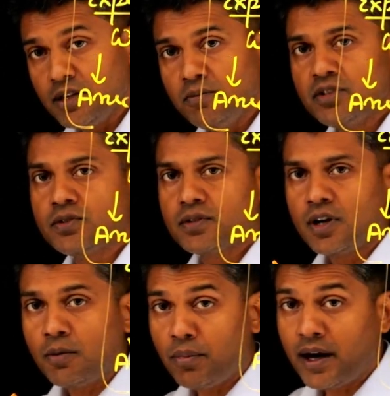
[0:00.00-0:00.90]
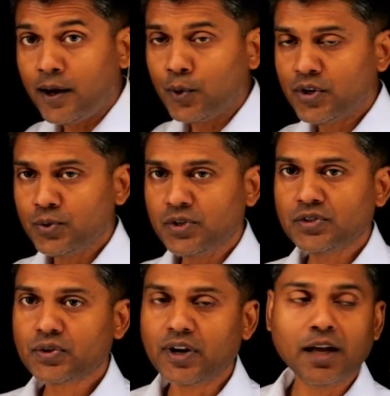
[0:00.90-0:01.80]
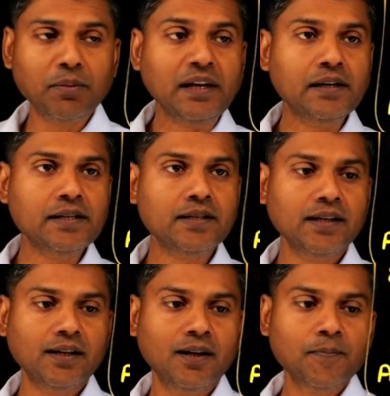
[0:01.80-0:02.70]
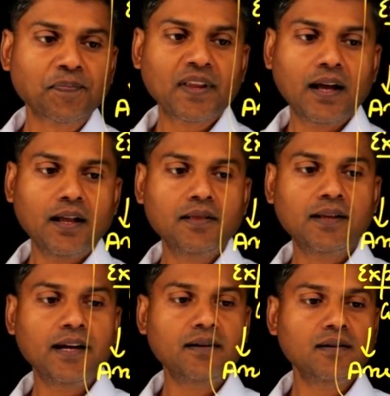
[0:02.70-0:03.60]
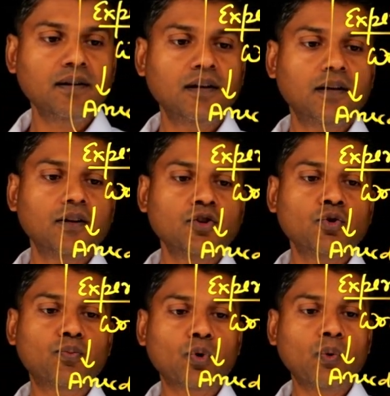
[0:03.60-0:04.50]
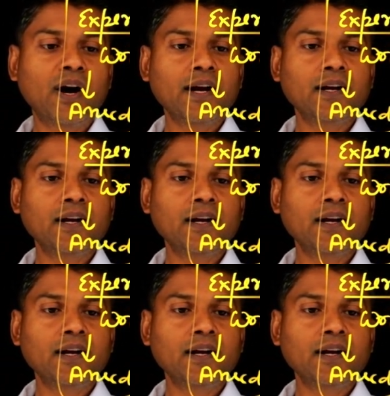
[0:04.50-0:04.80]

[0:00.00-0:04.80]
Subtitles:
is about, you describe in detail, and then you provide